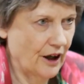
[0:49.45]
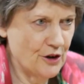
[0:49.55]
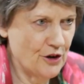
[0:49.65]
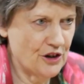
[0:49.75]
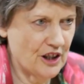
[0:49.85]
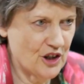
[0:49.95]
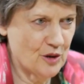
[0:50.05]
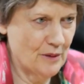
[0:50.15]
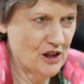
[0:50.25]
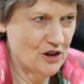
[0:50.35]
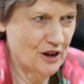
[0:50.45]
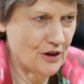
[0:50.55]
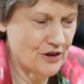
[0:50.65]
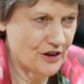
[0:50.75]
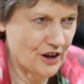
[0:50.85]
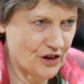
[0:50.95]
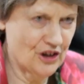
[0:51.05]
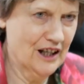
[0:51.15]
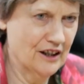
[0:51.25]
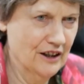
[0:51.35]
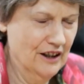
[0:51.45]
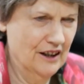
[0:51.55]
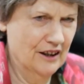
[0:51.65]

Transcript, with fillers: uh, I used to get speech notes that said